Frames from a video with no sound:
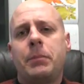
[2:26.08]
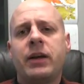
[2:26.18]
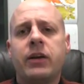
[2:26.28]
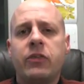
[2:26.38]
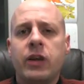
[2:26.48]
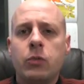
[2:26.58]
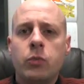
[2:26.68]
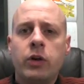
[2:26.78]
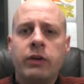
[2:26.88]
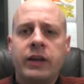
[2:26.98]
Because it
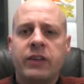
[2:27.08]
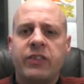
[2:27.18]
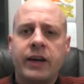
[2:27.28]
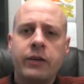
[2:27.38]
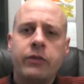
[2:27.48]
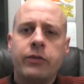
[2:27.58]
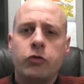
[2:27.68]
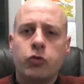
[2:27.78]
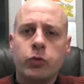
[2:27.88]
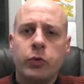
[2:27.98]
really is. That is the
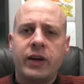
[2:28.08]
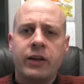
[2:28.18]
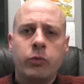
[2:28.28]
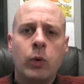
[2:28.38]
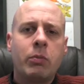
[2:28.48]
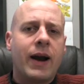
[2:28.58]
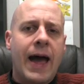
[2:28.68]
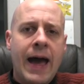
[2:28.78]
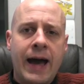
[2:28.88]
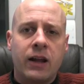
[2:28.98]
truth. That is where we're
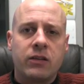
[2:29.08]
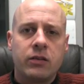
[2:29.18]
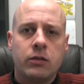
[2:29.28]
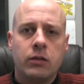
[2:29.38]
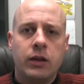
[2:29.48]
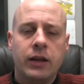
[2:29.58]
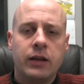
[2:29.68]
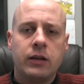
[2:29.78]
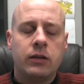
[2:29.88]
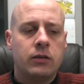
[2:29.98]
at
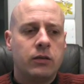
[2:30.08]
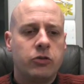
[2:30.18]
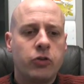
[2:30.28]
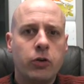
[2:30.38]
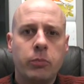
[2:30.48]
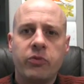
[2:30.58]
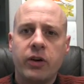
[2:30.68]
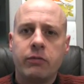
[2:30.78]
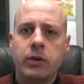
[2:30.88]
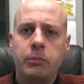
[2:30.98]
in terms
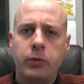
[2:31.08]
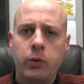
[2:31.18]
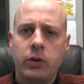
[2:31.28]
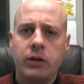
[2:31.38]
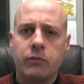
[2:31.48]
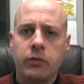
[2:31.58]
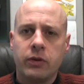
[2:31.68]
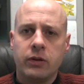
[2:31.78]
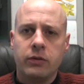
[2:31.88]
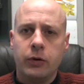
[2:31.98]
of computing. For
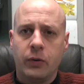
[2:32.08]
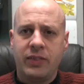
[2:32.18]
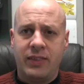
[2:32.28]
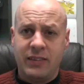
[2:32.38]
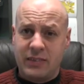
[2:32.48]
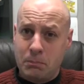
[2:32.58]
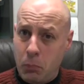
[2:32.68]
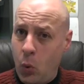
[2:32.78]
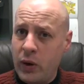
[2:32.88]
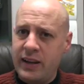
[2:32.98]
at this
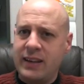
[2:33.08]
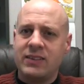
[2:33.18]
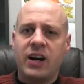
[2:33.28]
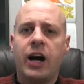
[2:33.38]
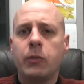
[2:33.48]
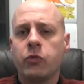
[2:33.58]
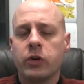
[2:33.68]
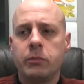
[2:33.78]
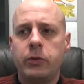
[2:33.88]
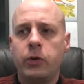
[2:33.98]
point in time
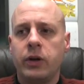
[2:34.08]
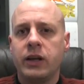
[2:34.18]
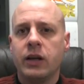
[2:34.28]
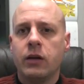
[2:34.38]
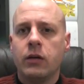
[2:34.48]
for computing,